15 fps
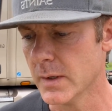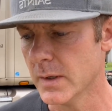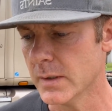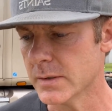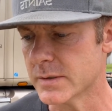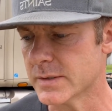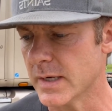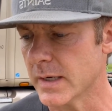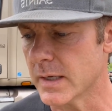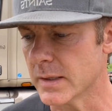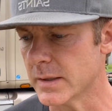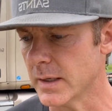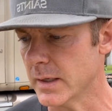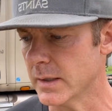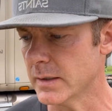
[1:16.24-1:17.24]
Second
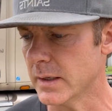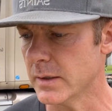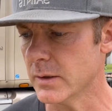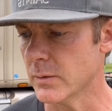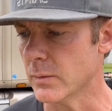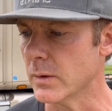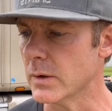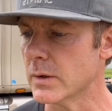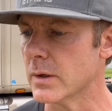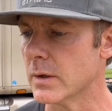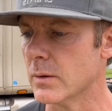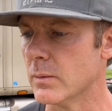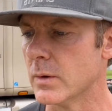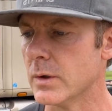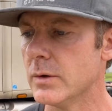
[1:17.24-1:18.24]
thing that you're really going
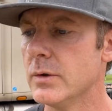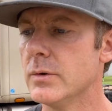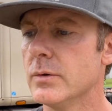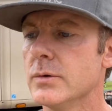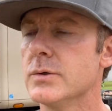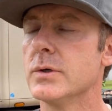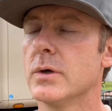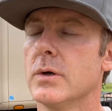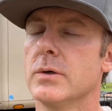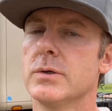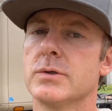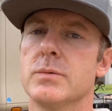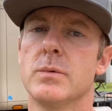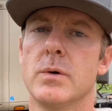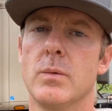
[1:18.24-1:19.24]
to want to do is you're going to
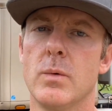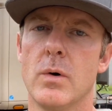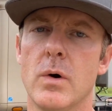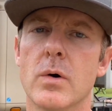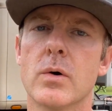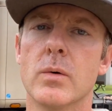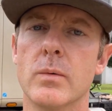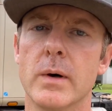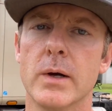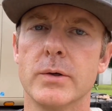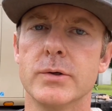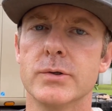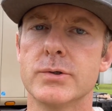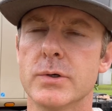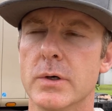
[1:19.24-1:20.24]
just want to walk around
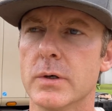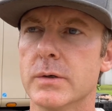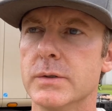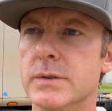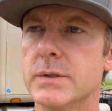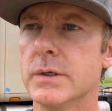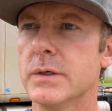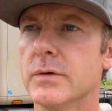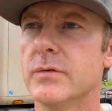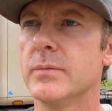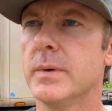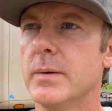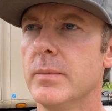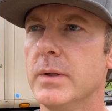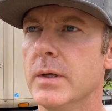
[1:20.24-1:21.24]
your truck and see if
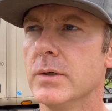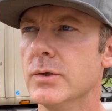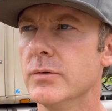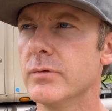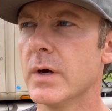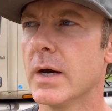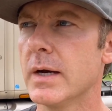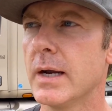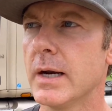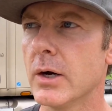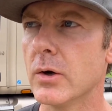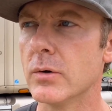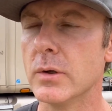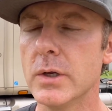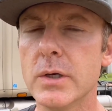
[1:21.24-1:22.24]
maybe that you've got
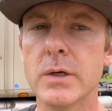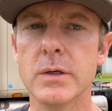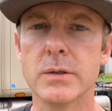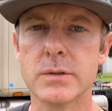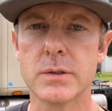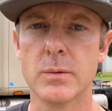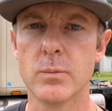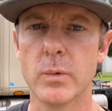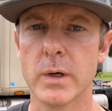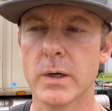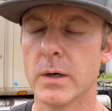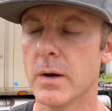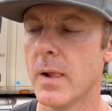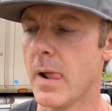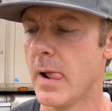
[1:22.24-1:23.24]
air leaking
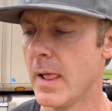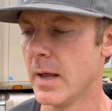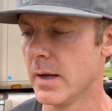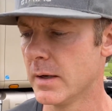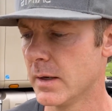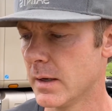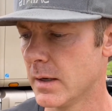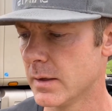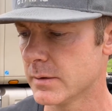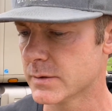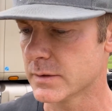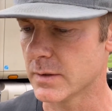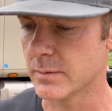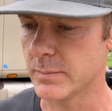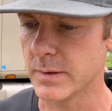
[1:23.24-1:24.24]
somewhere. It's
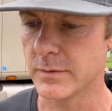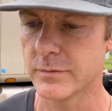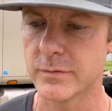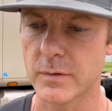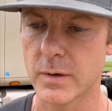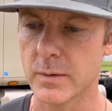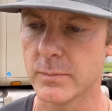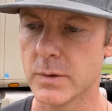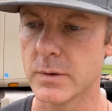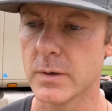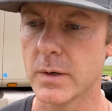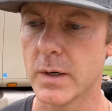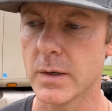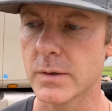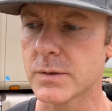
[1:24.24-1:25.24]
going to be from your
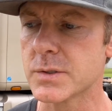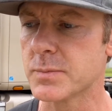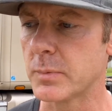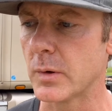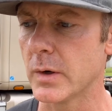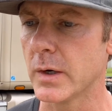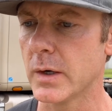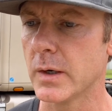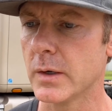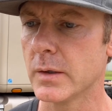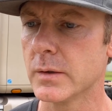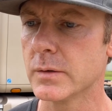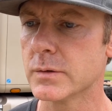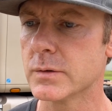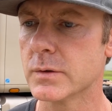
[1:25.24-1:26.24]
air
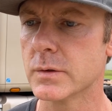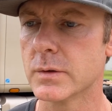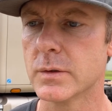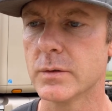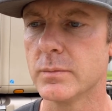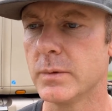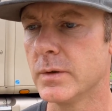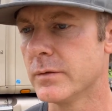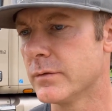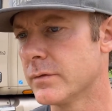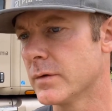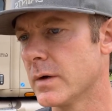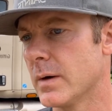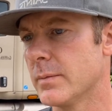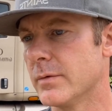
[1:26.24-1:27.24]
springs, it could be
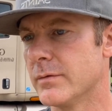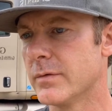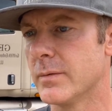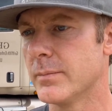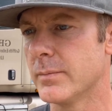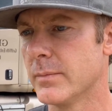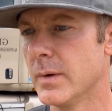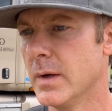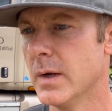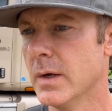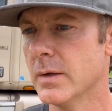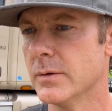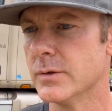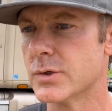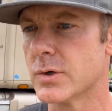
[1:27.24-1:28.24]
coming from
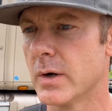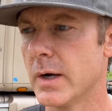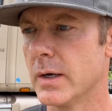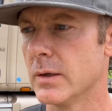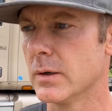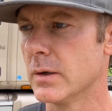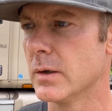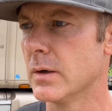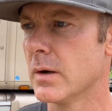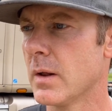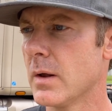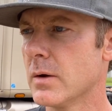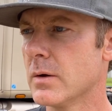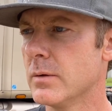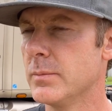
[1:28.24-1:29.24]
the trailer,
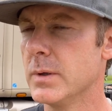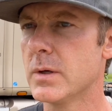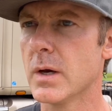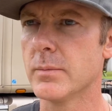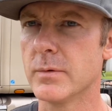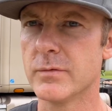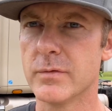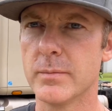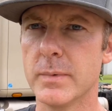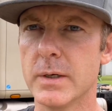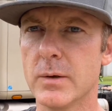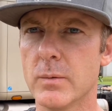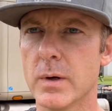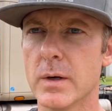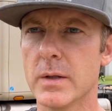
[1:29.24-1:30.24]
could be coming from
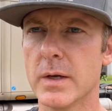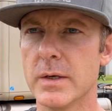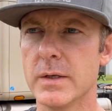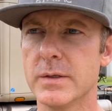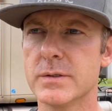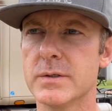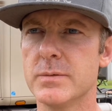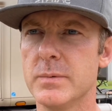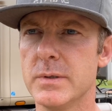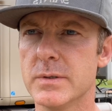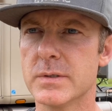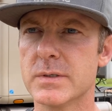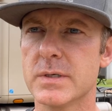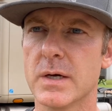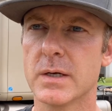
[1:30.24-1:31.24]
anywhere. That needs to be
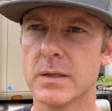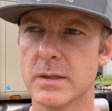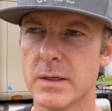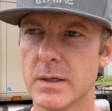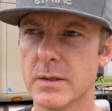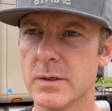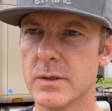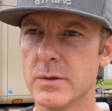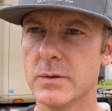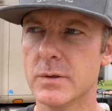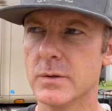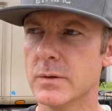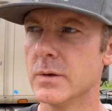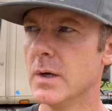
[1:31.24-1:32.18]
the second thing that you do